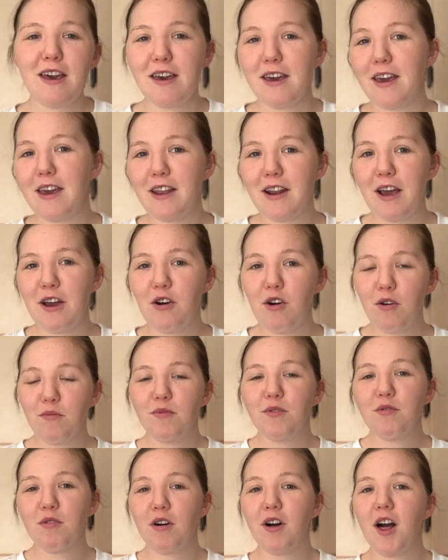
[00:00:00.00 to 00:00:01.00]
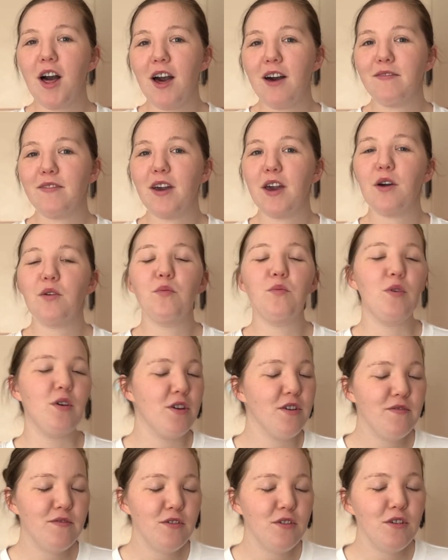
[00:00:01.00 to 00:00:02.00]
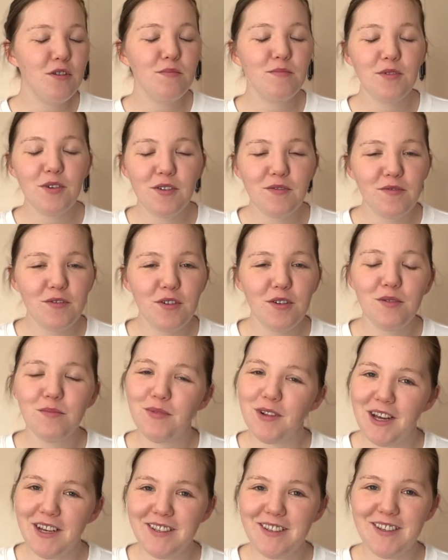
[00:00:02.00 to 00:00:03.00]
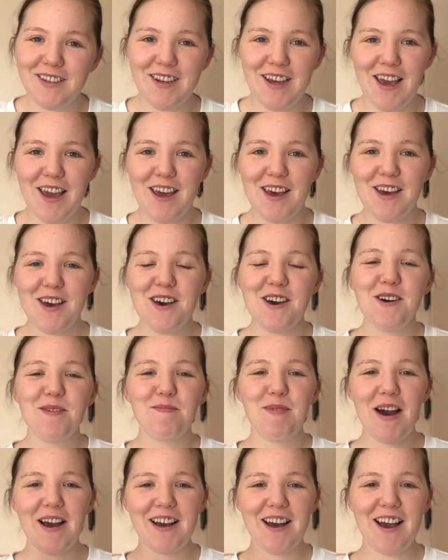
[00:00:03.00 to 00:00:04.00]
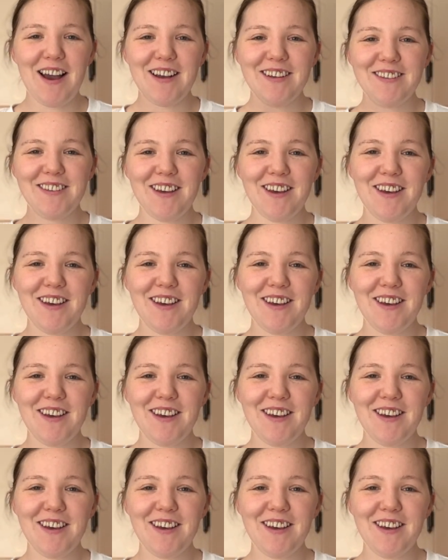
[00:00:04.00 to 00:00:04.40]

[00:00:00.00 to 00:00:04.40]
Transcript: And I hope you all have a wonderful, beautiful, blessed day. Bye guys.